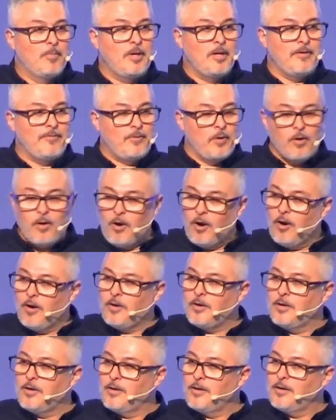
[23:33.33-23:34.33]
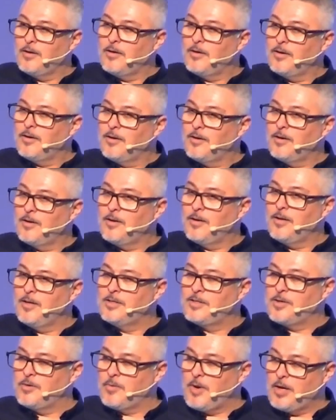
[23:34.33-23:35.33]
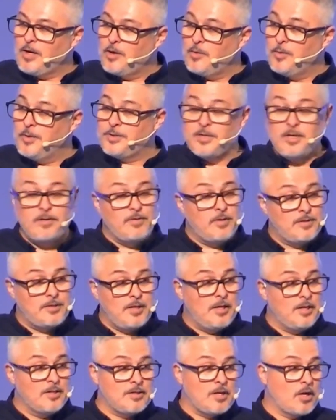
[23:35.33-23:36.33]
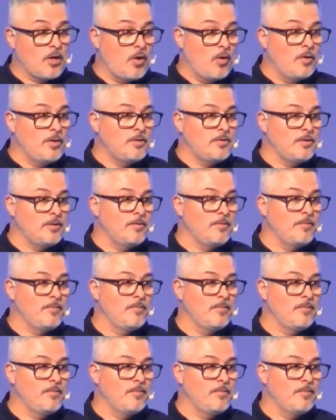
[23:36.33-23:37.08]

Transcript: But if your heart isn't ready to receive the seed, he's not going to.